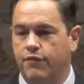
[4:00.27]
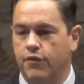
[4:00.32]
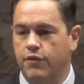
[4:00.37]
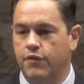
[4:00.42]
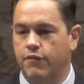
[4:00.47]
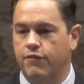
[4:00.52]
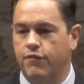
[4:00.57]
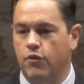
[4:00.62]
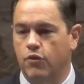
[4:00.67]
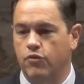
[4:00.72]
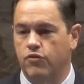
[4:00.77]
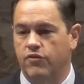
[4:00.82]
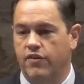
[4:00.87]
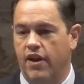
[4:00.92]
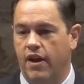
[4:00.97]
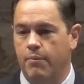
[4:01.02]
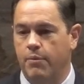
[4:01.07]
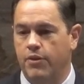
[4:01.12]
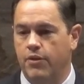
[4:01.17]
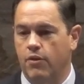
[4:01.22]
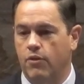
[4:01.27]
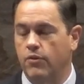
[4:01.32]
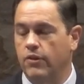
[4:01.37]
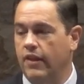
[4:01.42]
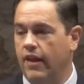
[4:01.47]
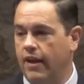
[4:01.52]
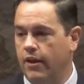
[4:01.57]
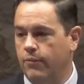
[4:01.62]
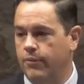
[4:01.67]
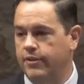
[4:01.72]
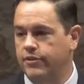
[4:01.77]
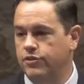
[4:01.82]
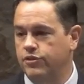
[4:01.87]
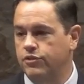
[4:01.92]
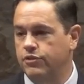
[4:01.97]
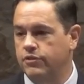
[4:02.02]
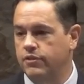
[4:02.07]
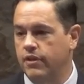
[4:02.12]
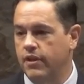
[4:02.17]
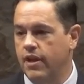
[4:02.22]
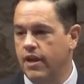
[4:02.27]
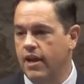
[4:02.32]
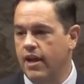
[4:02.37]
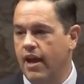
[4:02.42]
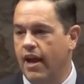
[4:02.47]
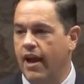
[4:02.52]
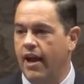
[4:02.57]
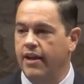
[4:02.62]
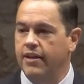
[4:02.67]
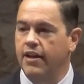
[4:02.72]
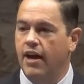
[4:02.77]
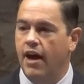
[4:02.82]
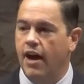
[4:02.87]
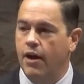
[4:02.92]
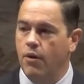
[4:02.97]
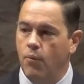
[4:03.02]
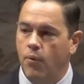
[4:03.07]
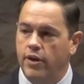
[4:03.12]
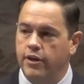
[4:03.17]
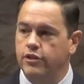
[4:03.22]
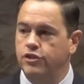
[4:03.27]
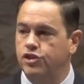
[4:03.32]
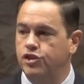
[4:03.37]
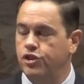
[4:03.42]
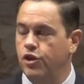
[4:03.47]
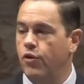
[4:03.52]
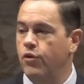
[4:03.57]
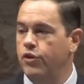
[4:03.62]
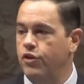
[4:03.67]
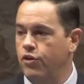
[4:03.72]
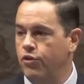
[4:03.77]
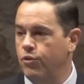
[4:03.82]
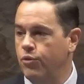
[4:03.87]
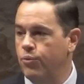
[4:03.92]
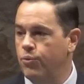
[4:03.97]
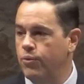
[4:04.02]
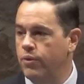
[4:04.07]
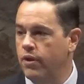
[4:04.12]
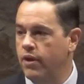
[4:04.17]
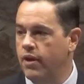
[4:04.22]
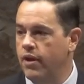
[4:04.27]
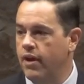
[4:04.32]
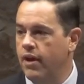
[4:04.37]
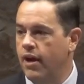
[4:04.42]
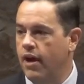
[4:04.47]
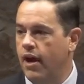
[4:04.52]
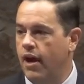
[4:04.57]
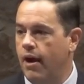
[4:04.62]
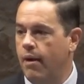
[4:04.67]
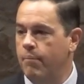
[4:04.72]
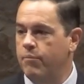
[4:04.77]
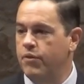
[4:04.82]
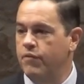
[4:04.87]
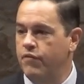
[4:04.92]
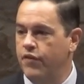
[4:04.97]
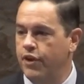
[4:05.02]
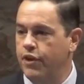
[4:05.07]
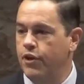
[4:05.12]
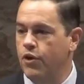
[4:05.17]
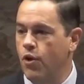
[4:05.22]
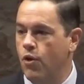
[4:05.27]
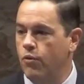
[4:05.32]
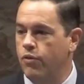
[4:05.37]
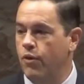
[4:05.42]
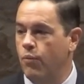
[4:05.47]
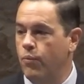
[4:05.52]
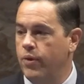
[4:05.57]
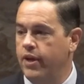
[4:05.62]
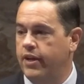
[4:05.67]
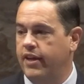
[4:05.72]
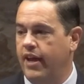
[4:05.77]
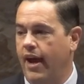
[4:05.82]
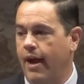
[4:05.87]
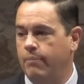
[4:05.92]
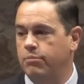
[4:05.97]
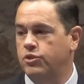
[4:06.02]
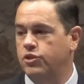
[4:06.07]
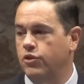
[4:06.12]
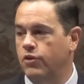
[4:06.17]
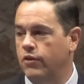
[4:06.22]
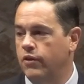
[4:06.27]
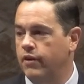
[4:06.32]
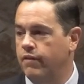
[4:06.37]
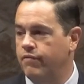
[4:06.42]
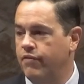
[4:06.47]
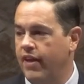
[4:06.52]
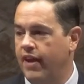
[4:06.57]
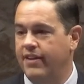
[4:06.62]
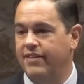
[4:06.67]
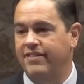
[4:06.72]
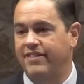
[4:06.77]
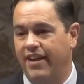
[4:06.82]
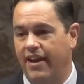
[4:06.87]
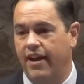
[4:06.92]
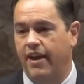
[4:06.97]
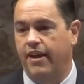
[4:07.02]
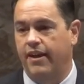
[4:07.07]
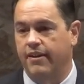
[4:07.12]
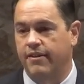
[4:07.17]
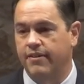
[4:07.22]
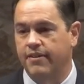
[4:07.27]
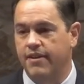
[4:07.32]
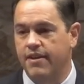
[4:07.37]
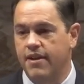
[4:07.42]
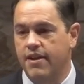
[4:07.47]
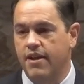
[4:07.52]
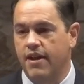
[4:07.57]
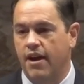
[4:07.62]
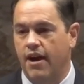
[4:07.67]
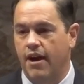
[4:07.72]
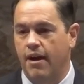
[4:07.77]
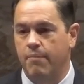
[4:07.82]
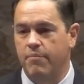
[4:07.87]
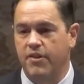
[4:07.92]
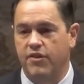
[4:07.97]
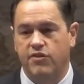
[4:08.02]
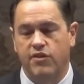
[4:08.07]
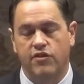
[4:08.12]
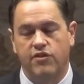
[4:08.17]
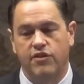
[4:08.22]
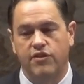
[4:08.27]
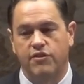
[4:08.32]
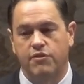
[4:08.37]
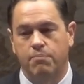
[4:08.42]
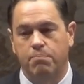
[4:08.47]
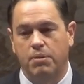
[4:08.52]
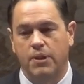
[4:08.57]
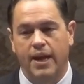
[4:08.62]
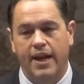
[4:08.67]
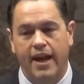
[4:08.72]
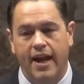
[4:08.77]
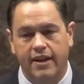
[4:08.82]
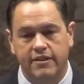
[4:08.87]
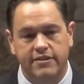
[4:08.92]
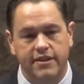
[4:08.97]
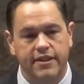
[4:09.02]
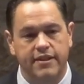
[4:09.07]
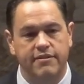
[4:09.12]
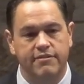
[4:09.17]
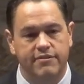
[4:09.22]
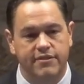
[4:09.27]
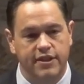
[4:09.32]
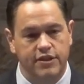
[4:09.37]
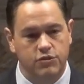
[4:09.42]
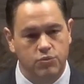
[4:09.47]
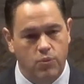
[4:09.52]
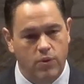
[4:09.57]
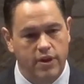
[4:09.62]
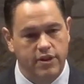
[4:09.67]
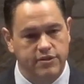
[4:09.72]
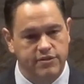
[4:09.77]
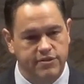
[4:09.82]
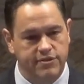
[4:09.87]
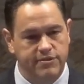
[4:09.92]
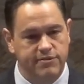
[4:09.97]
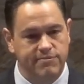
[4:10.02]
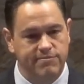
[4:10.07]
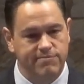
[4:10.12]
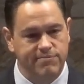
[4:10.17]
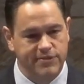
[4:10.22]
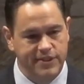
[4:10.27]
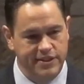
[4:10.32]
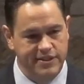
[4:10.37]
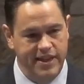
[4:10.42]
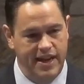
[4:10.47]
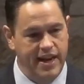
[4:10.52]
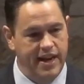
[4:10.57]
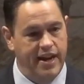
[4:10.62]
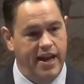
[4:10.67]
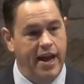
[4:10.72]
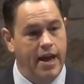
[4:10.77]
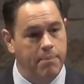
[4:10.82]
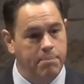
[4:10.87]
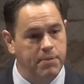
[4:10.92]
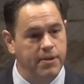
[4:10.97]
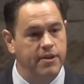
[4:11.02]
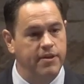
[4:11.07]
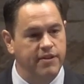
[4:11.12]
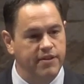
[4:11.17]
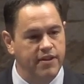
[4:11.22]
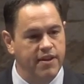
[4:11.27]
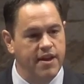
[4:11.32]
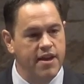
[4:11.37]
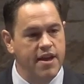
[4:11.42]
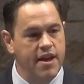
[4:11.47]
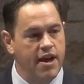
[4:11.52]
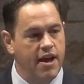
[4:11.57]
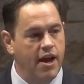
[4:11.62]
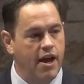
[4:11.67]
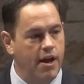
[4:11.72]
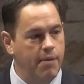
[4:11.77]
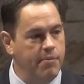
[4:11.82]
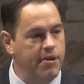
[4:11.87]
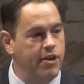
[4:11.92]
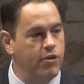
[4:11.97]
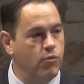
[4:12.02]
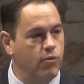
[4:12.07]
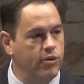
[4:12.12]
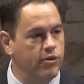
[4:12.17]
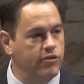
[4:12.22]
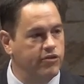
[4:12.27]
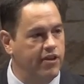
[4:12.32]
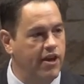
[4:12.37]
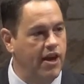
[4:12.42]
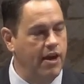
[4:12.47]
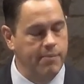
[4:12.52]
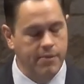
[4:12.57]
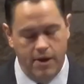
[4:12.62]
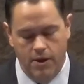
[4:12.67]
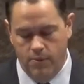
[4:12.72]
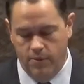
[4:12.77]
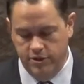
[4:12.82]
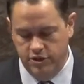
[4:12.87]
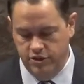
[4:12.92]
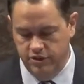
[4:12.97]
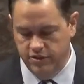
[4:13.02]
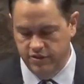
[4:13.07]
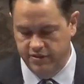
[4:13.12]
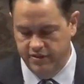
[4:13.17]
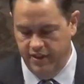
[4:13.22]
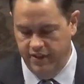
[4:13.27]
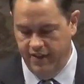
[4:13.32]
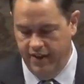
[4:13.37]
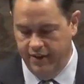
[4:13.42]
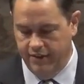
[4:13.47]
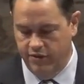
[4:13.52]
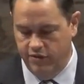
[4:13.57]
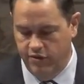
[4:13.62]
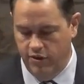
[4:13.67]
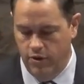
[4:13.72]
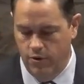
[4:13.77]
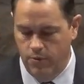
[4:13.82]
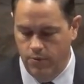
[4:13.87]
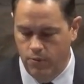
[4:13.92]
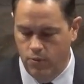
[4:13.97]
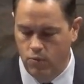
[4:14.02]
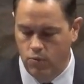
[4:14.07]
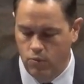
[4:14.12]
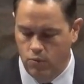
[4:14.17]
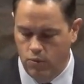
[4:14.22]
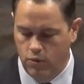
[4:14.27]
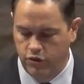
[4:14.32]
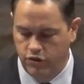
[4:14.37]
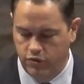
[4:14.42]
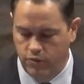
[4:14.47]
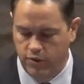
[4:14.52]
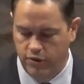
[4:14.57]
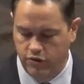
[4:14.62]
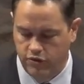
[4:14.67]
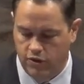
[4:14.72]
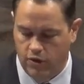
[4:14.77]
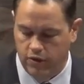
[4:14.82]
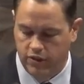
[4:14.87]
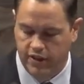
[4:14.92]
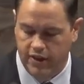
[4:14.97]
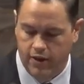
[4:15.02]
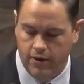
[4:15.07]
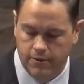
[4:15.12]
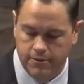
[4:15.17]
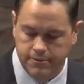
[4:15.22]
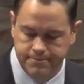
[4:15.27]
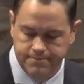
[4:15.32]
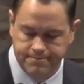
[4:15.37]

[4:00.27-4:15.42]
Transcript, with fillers: for the first time in their own language. And I want to show you um, the video that we captured of that day. Um, this isn't play acting, this was the day it happened um, in real time, and I want you to see that. So we're going to start there.